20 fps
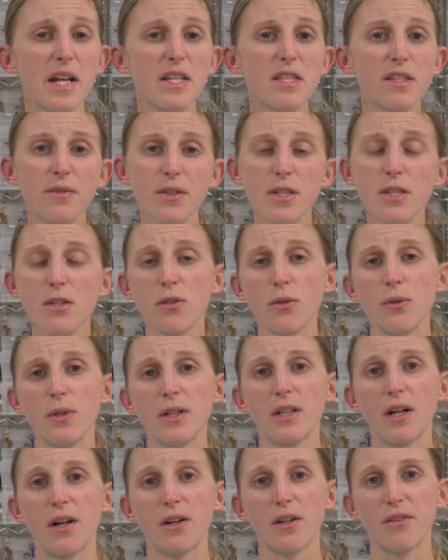kinds of
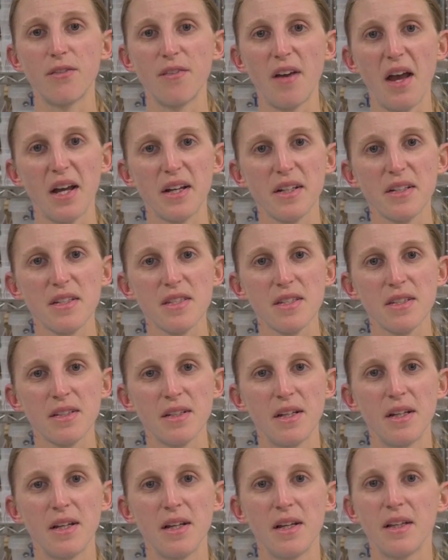historic artifacts
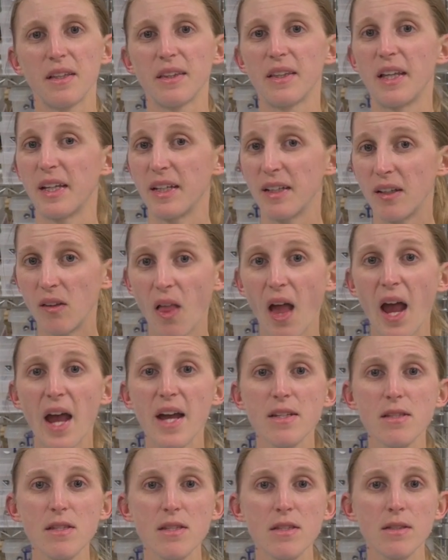like
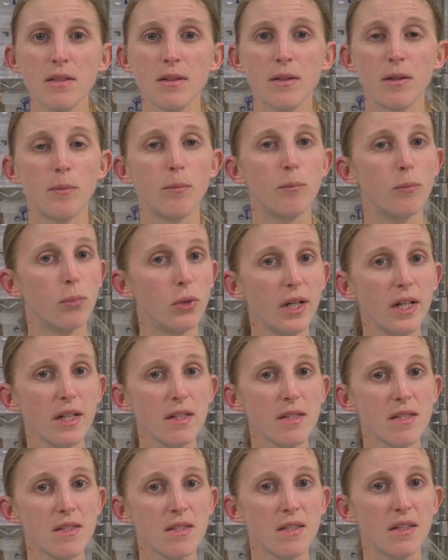glass,
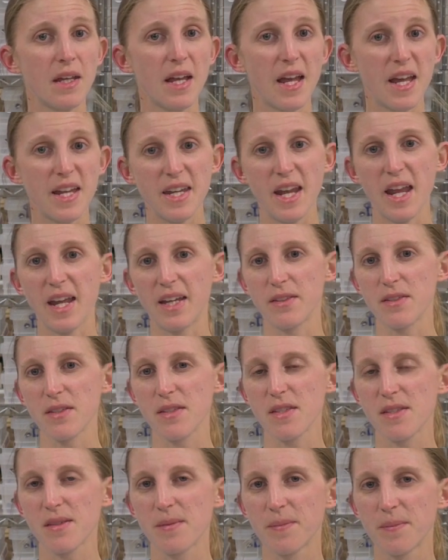bricks, and
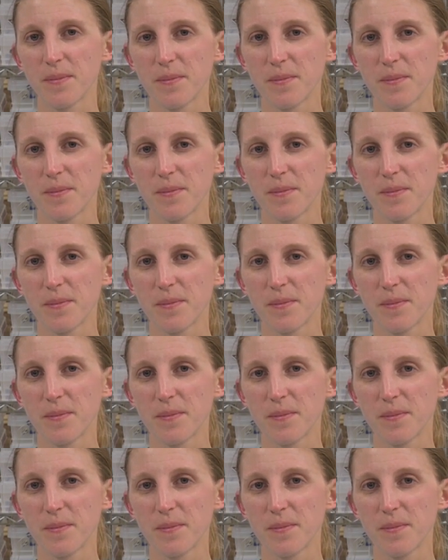nails.